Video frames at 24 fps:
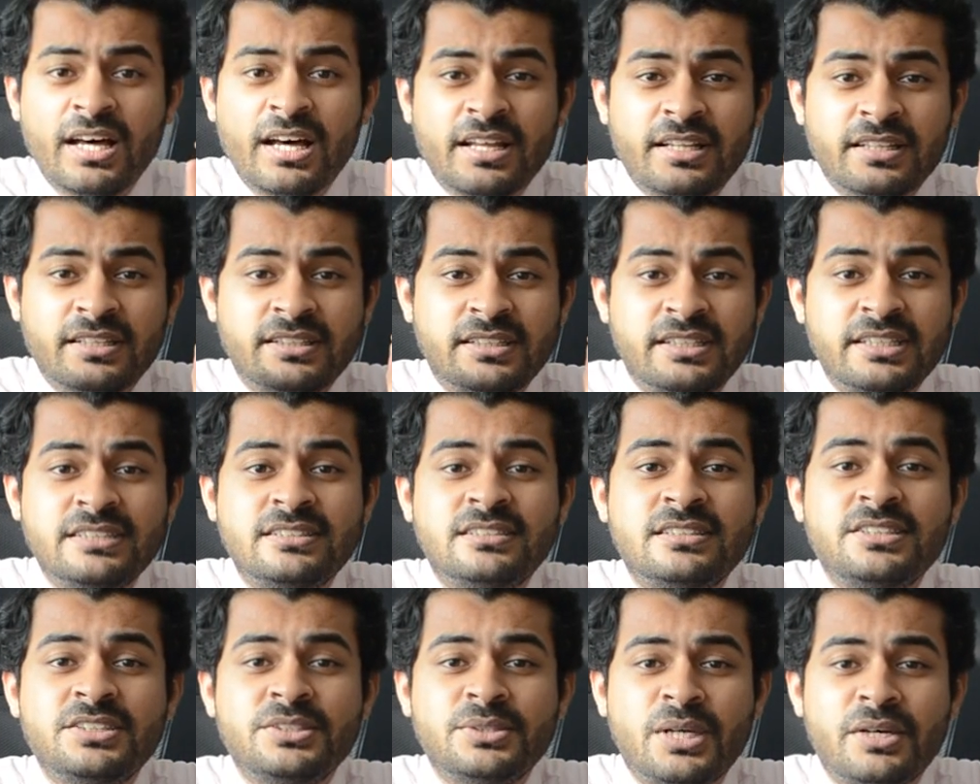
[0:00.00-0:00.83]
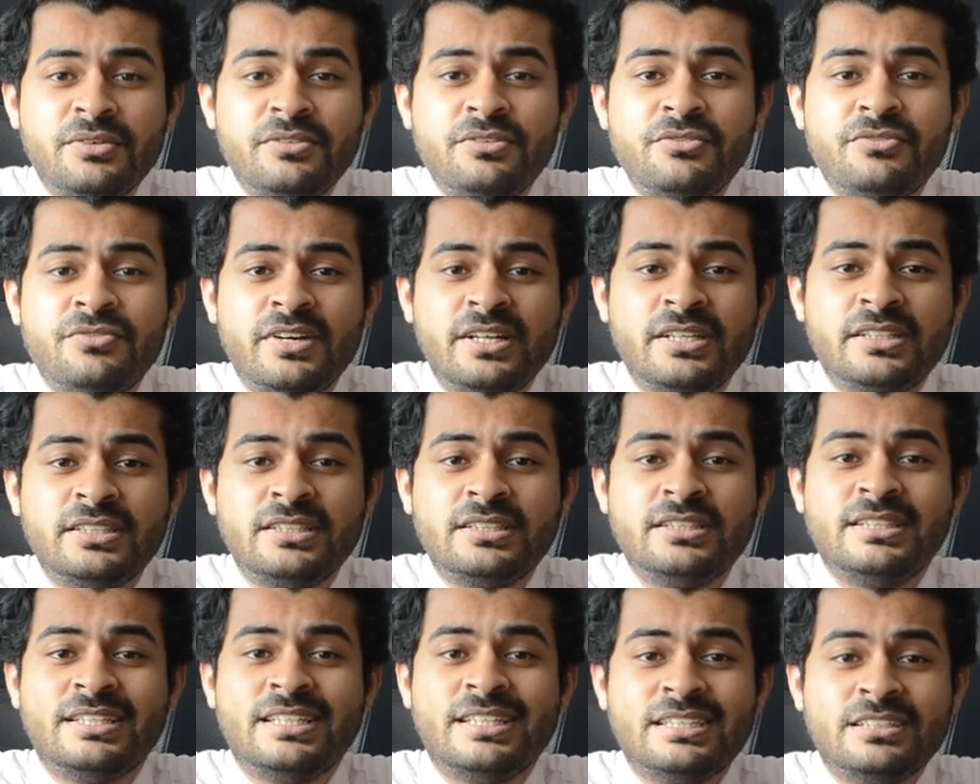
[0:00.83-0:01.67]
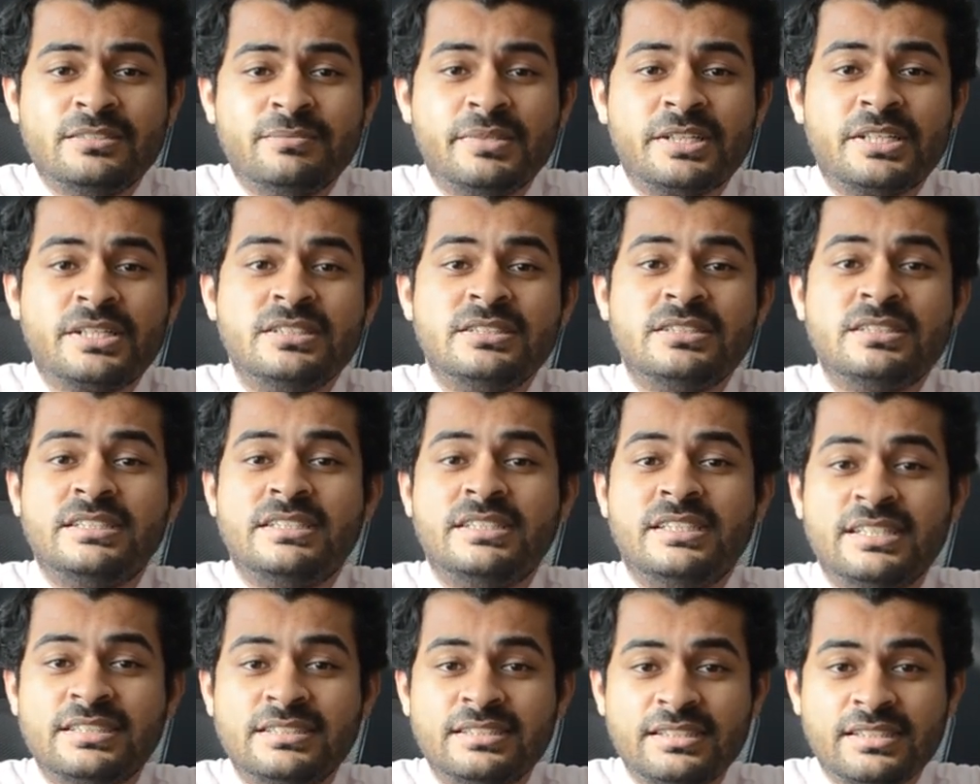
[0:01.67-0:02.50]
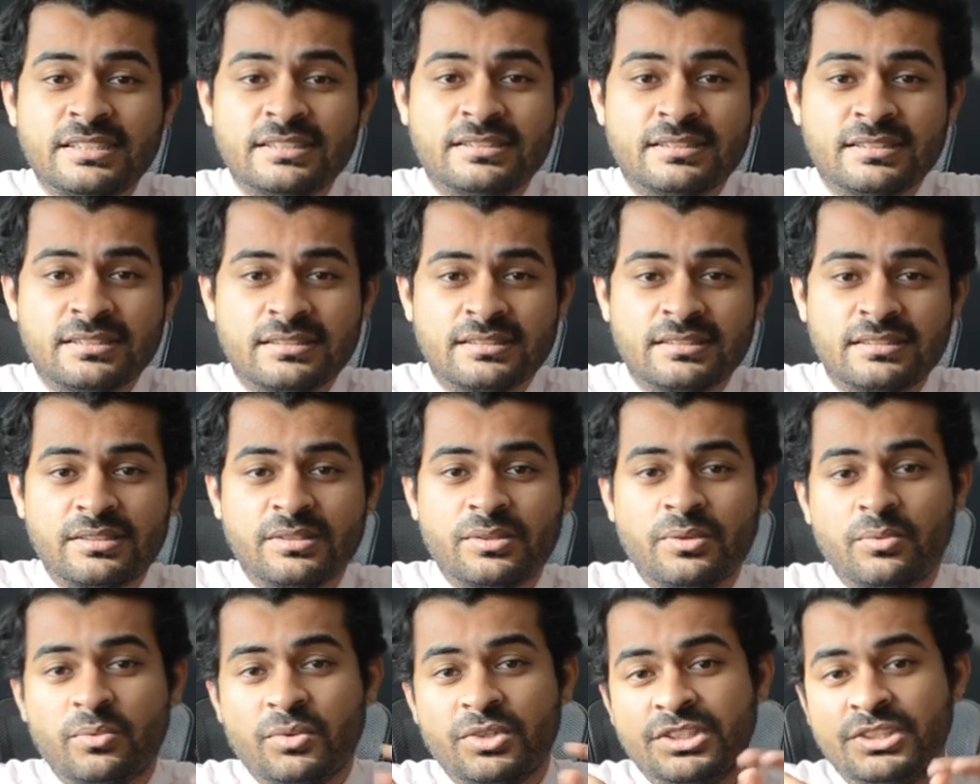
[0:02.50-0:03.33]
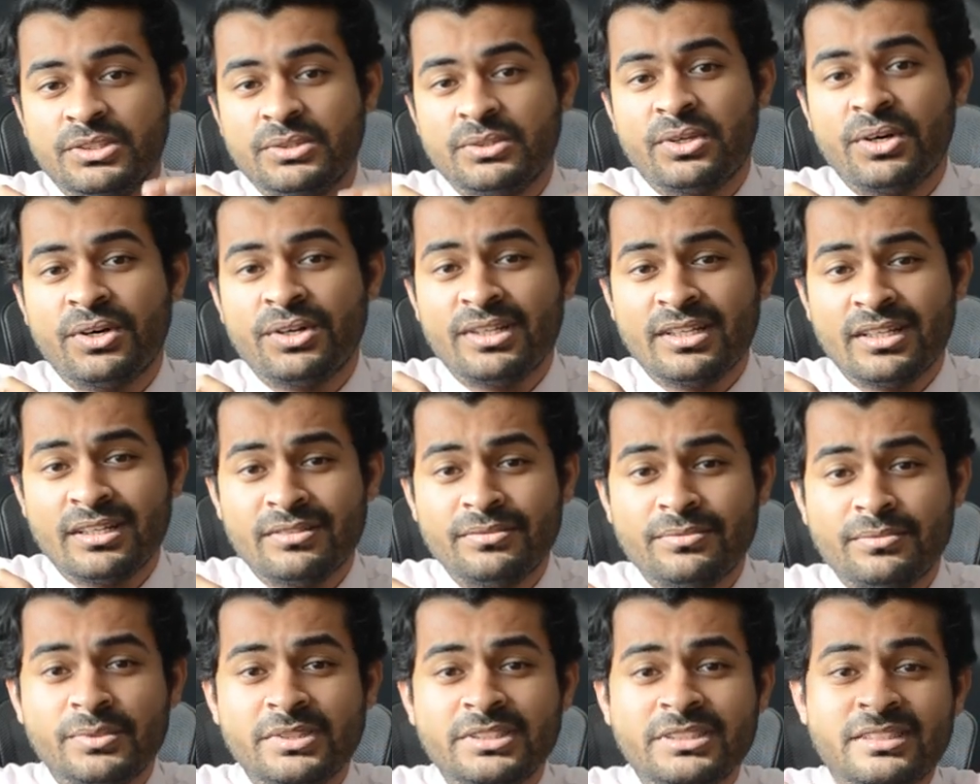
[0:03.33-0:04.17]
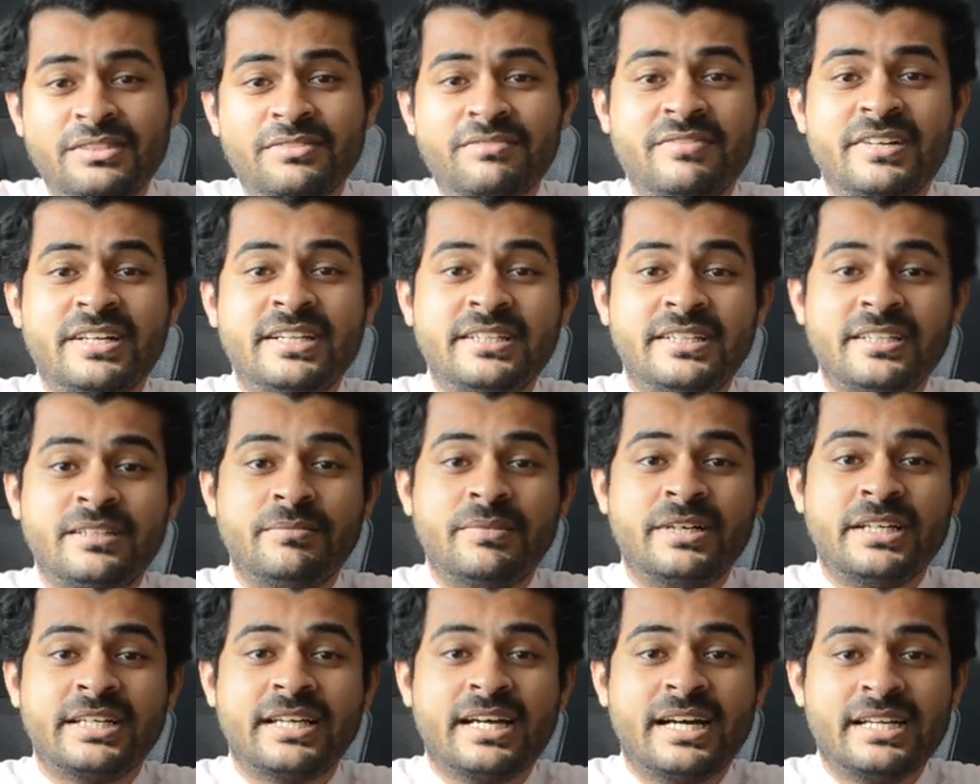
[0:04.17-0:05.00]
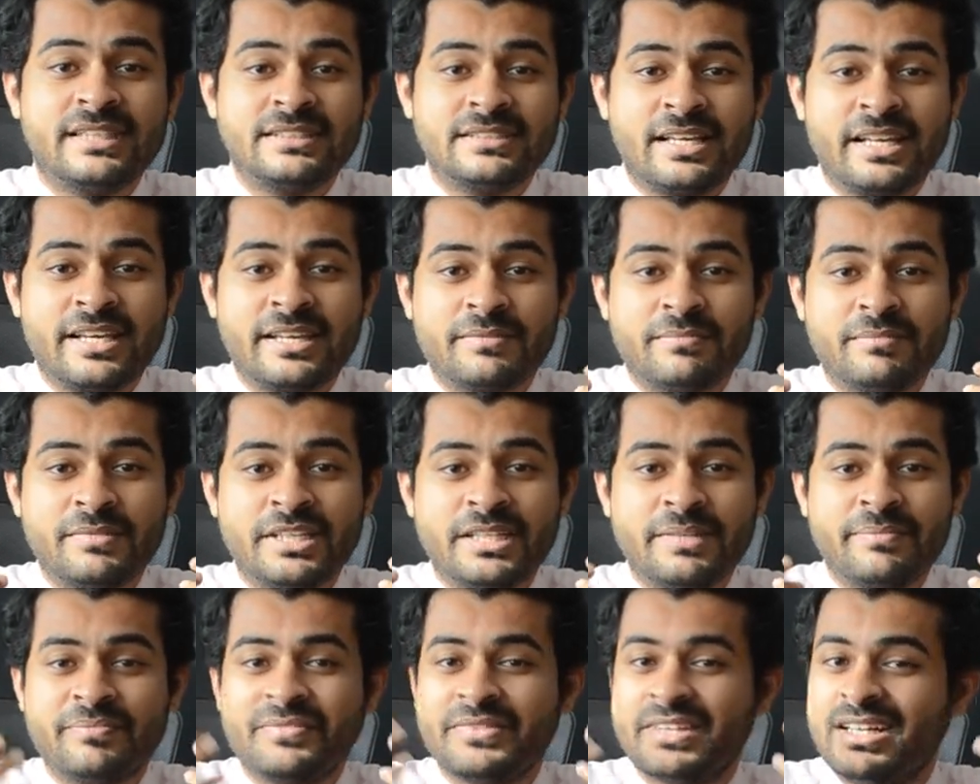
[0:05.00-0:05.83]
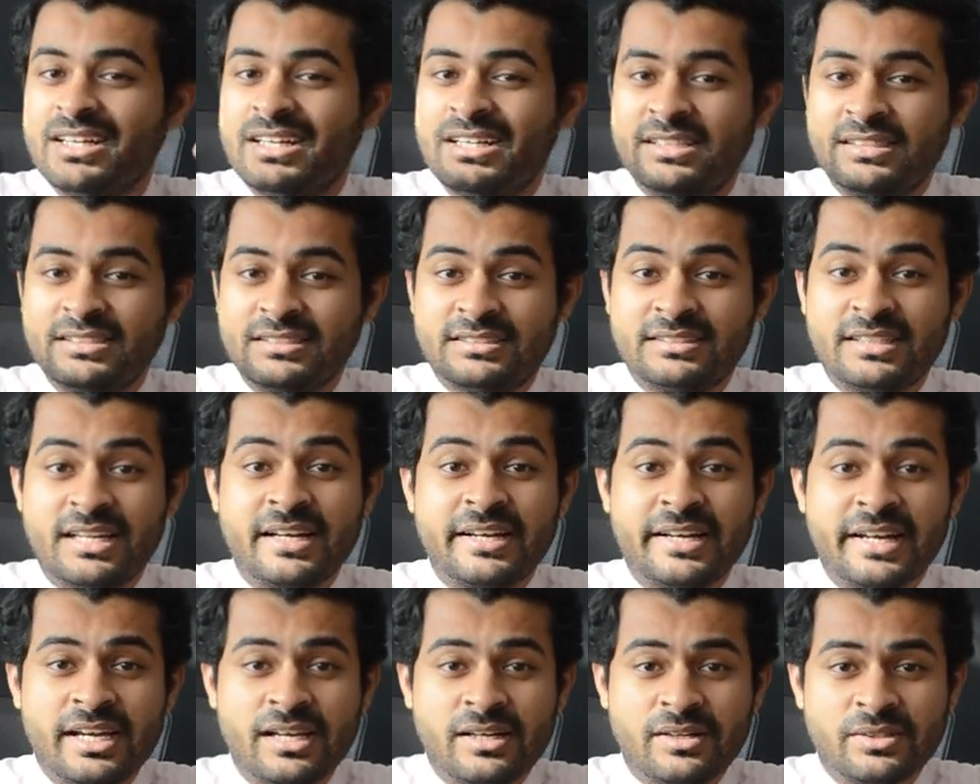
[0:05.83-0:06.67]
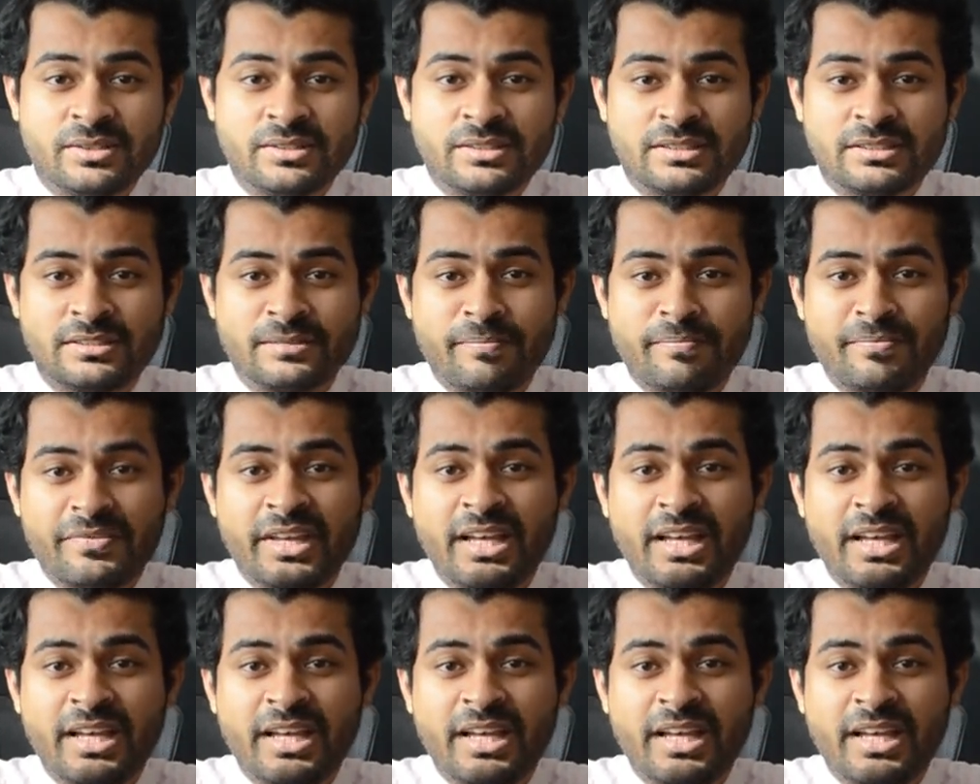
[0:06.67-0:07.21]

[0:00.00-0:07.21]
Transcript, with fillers: the reason you haven't felt it is because it doesn't exist. What you call love was invented by guys like me to sell nylons.